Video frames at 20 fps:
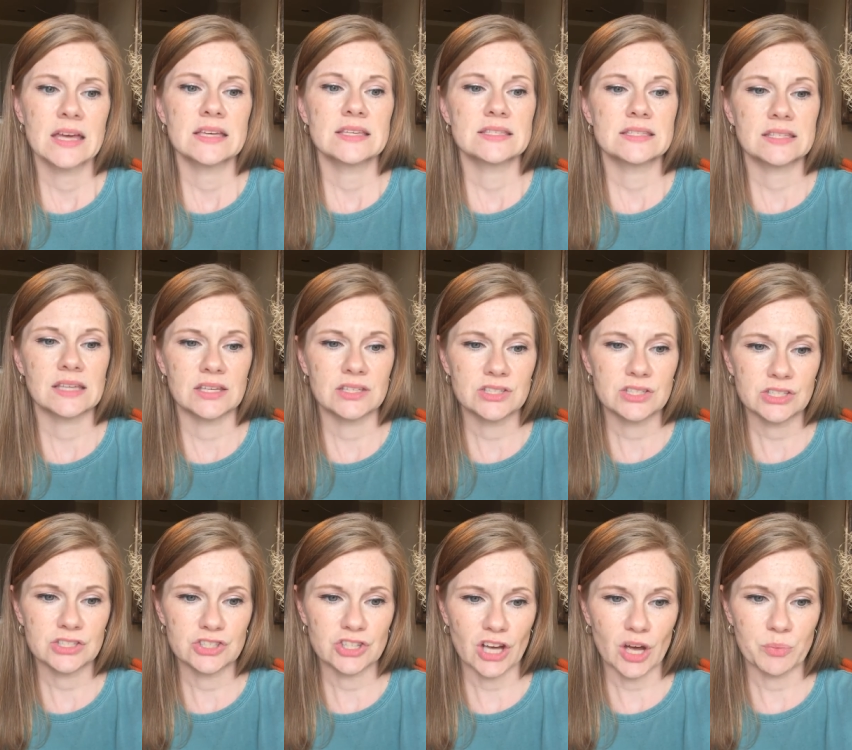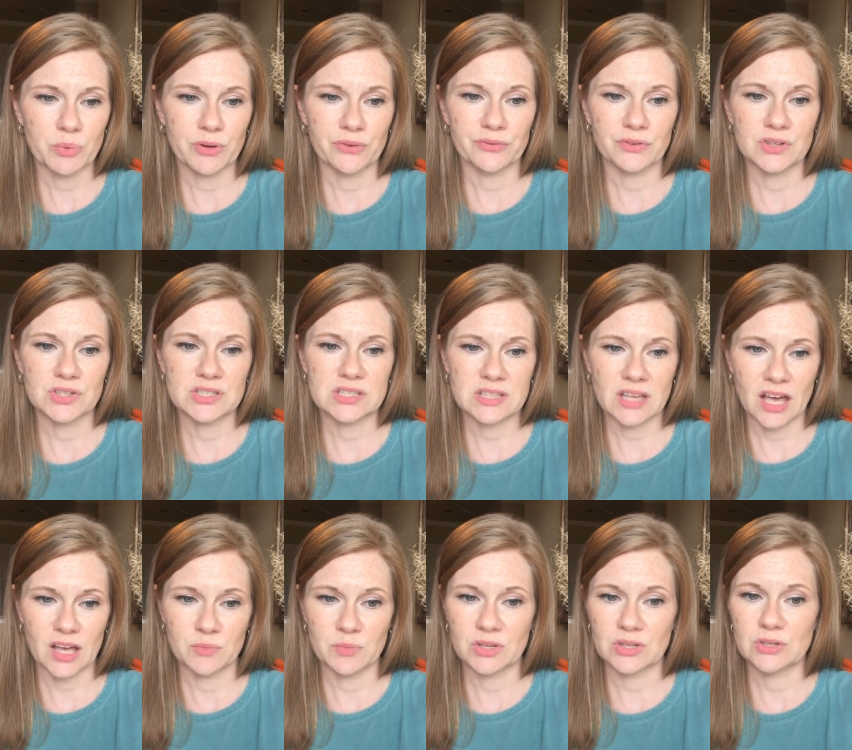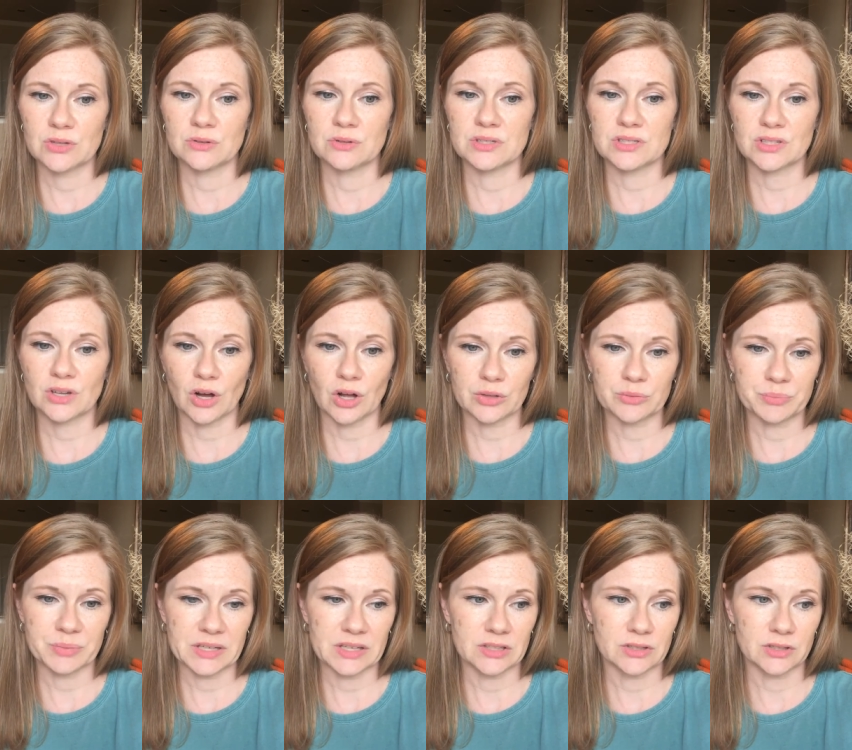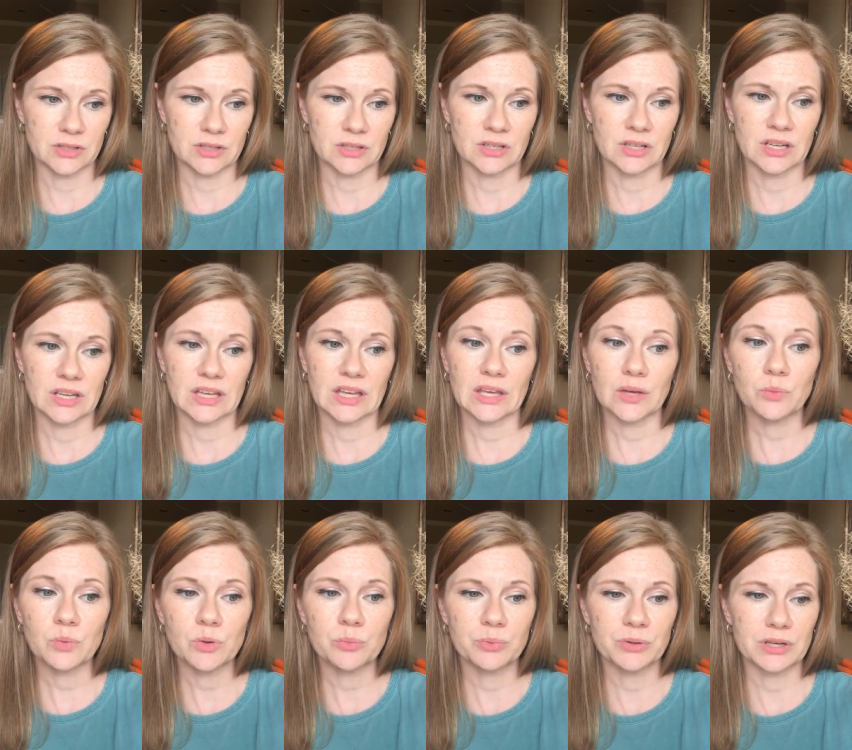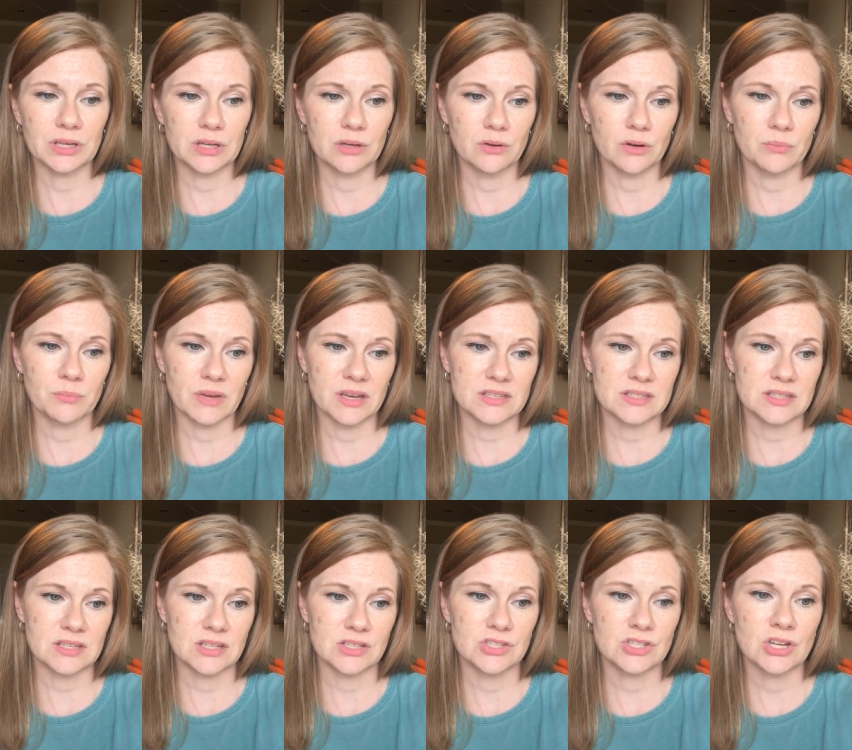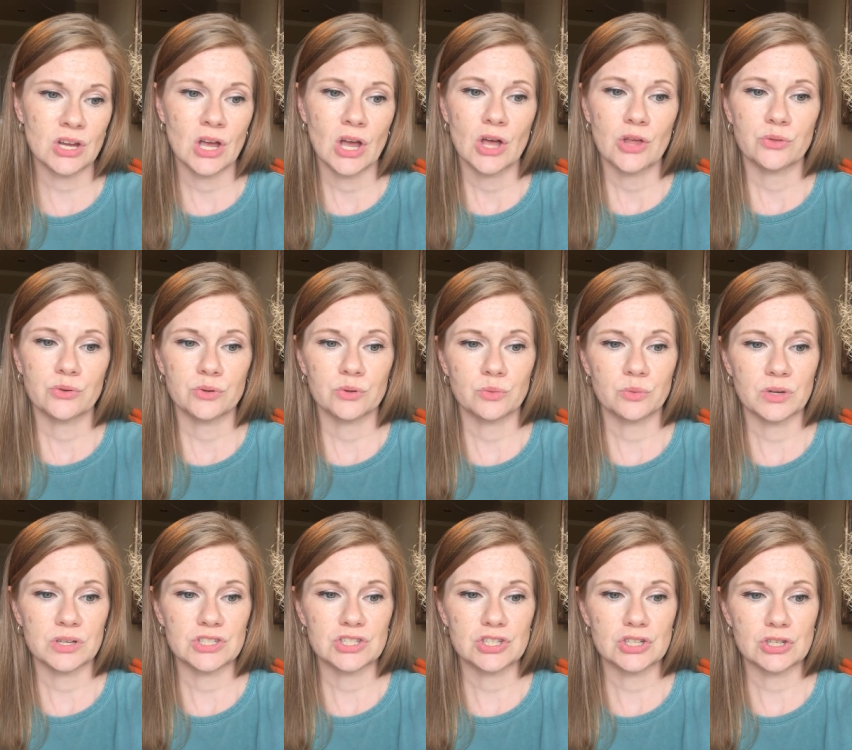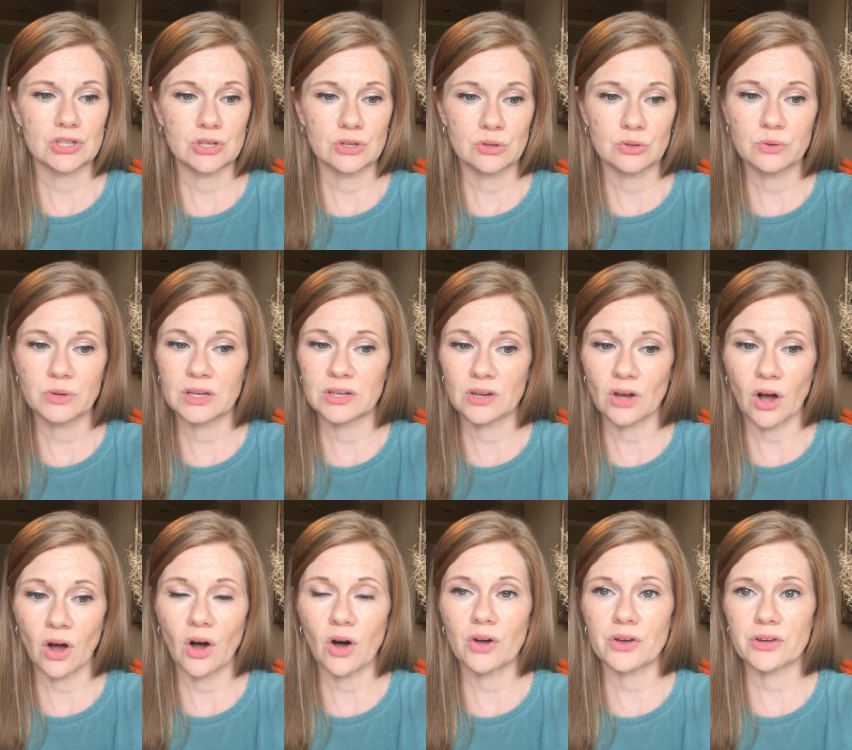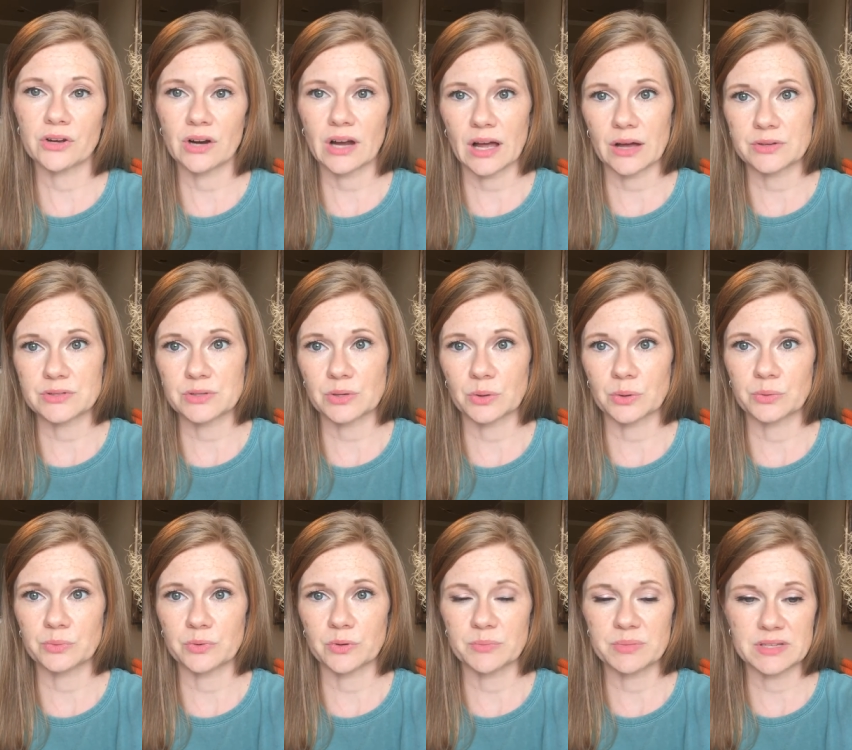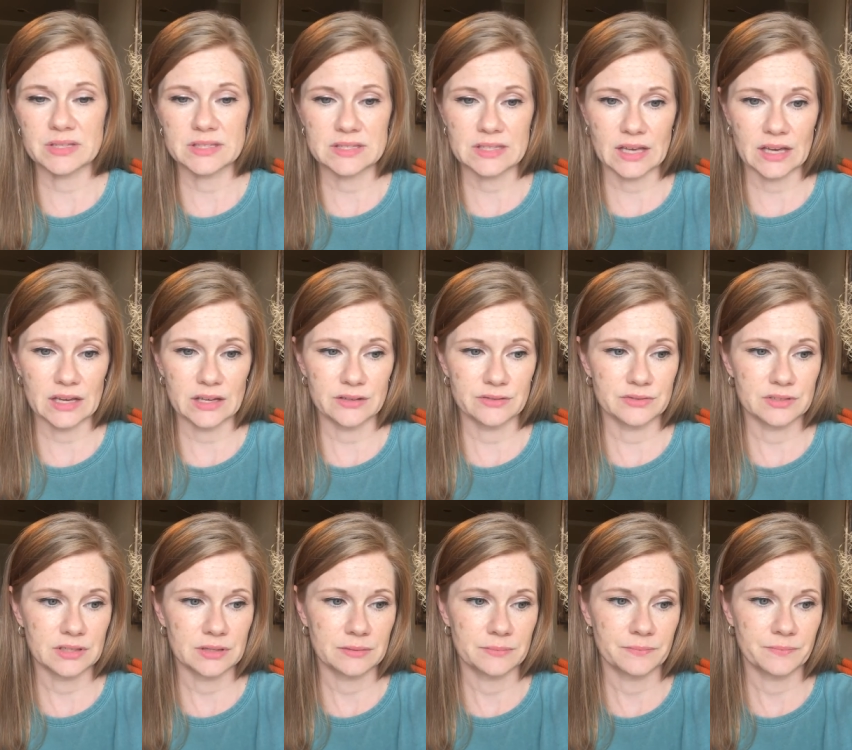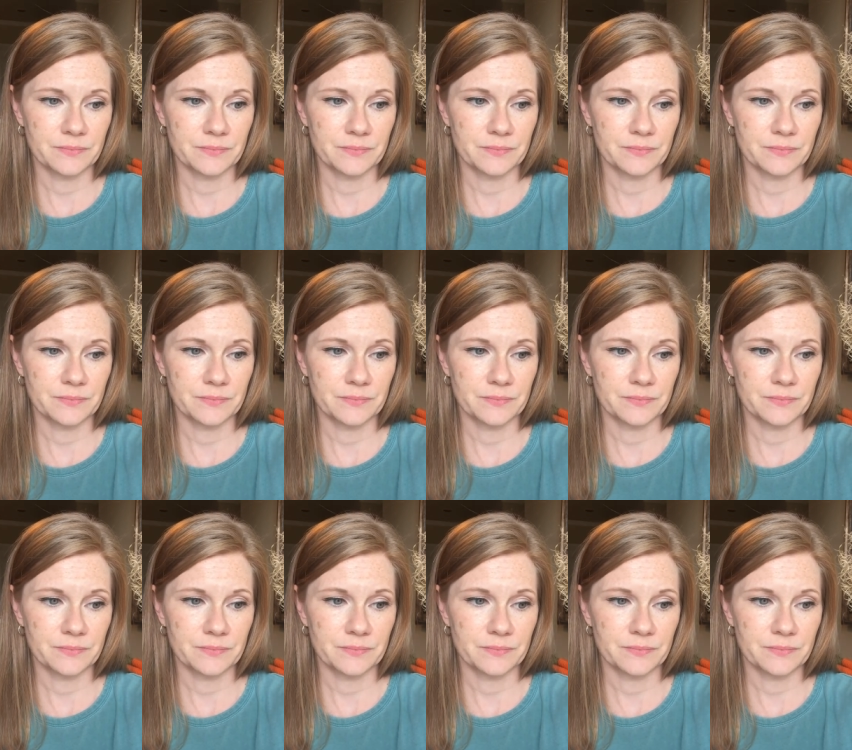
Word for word: Send to Joppa for Simon, who is called Peter. He will bring you a message through which you and all your household will be saved.